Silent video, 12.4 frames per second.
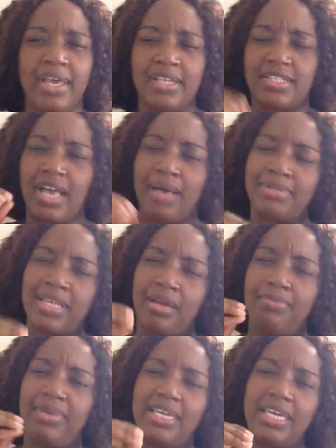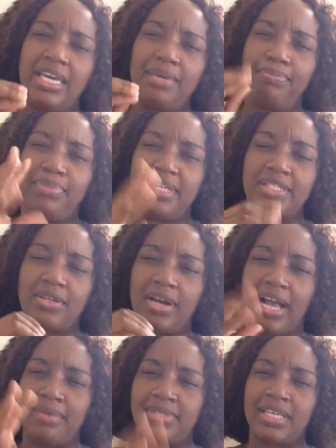So Absalom became bitter.
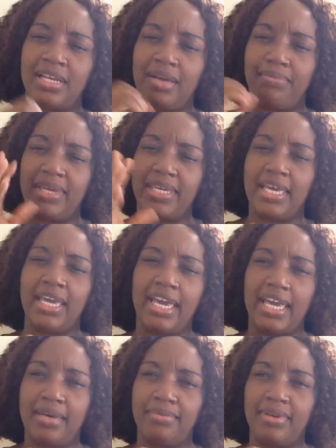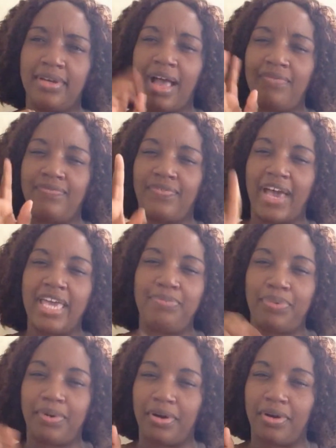Absalom became a
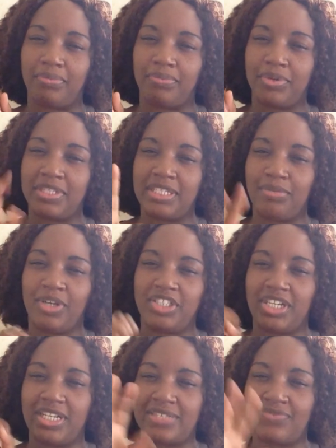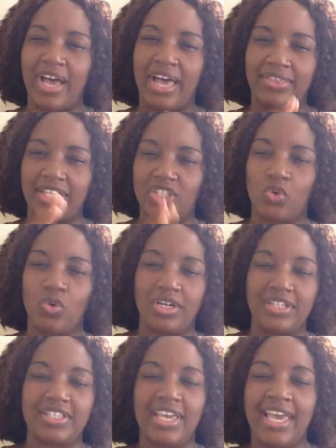viper, pretty much, in his father's
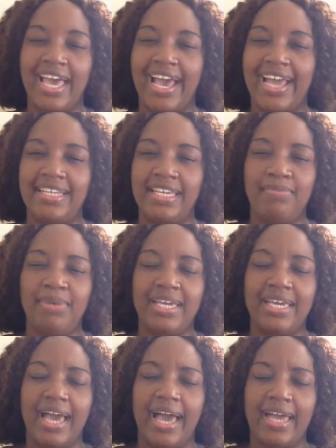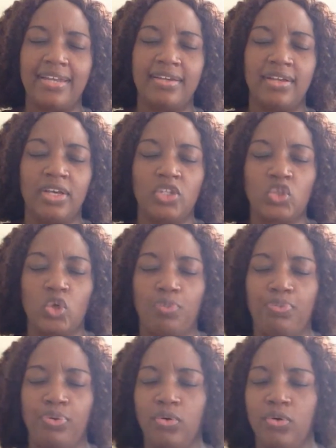court. And he began to
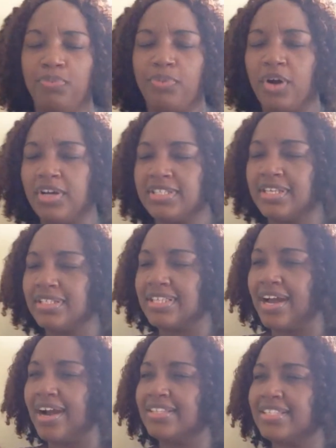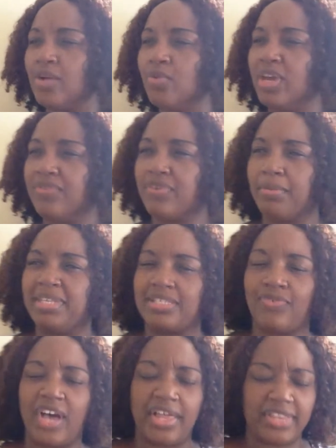pull persons' hearts away from his
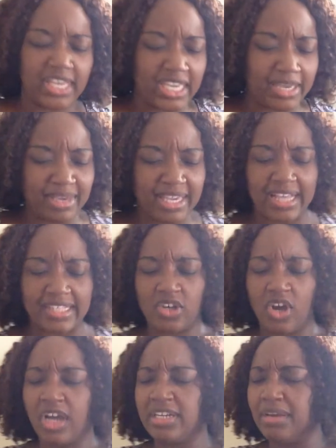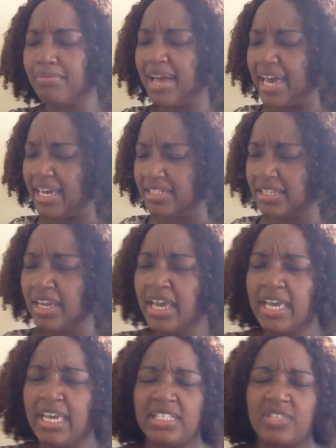father. He began to undermine
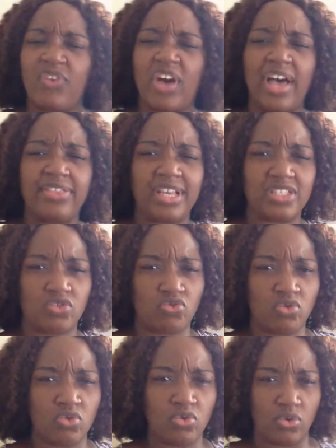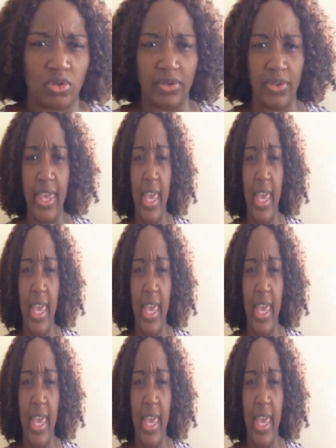his father's rule.